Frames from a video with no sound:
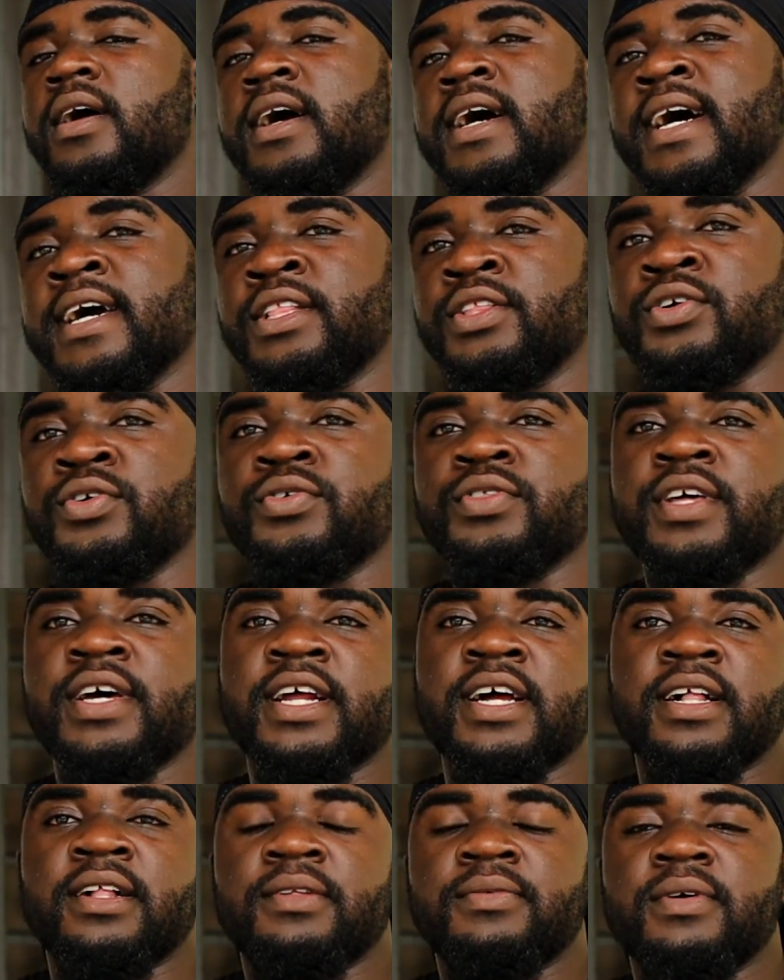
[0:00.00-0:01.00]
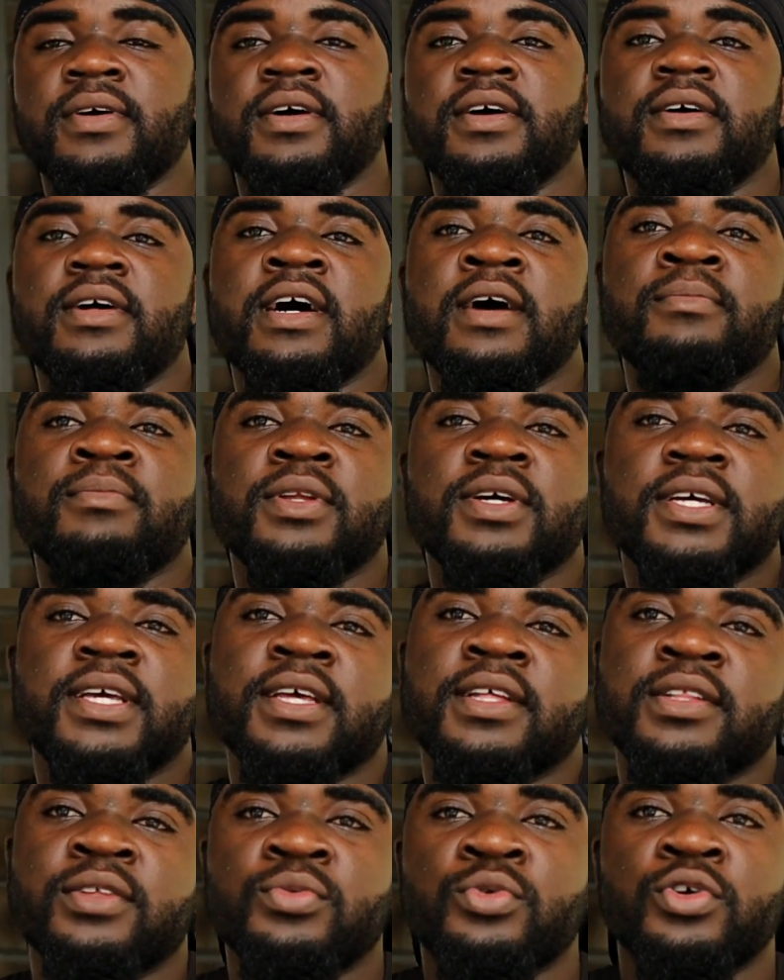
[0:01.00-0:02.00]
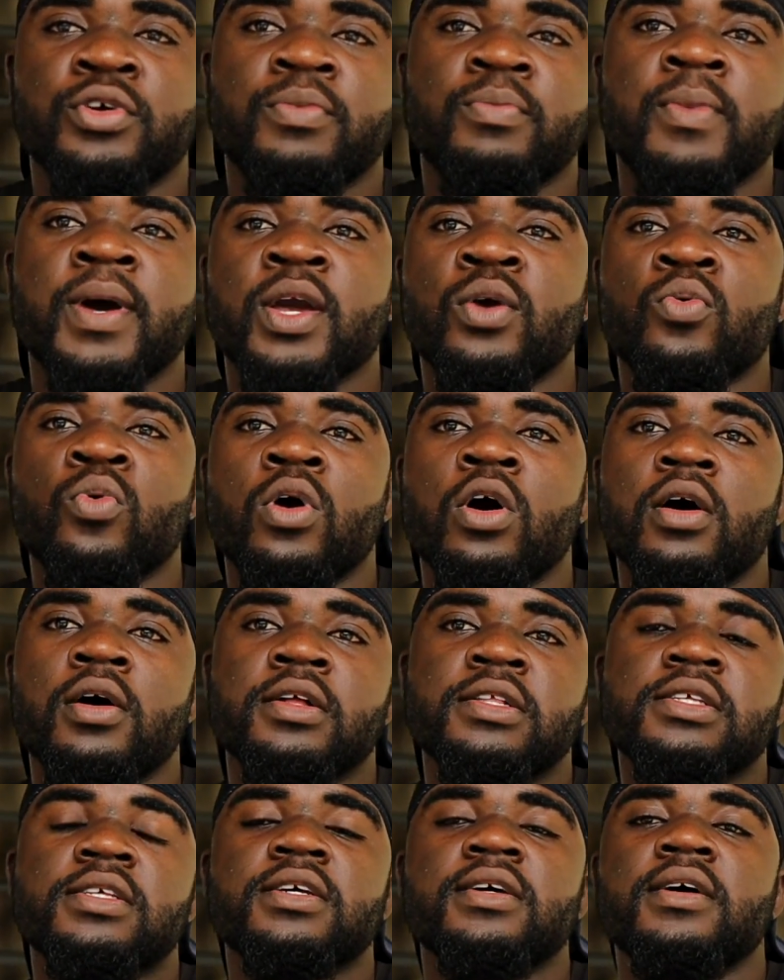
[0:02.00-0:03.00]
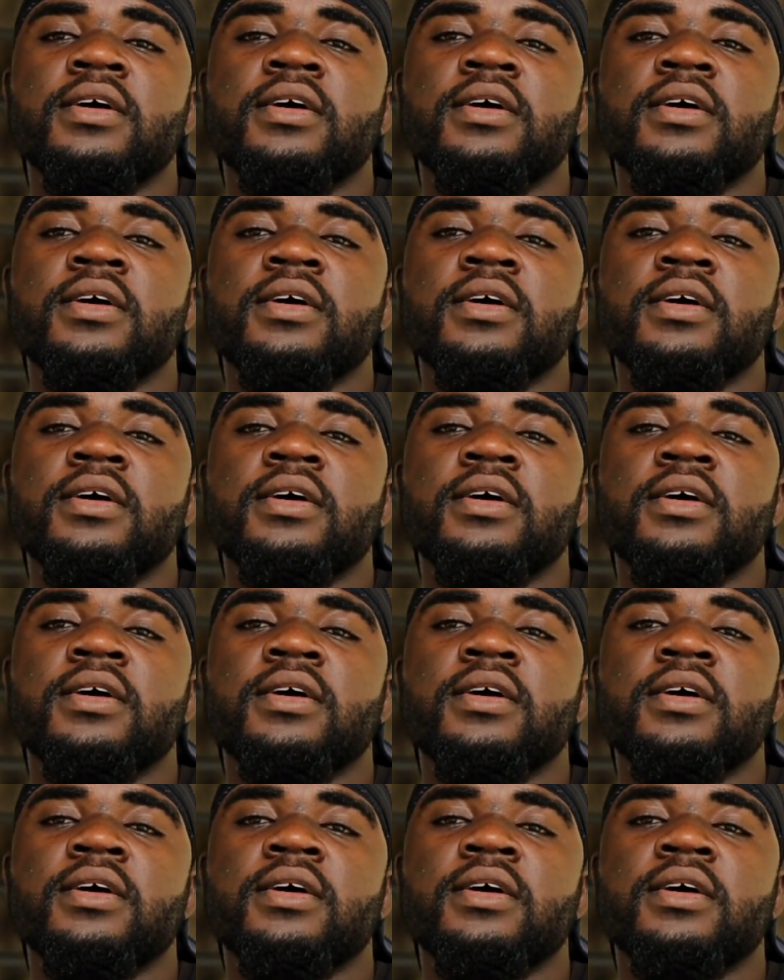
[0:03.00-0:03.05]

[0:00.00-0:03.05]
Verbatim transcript: I know that i I'm looking to work my quads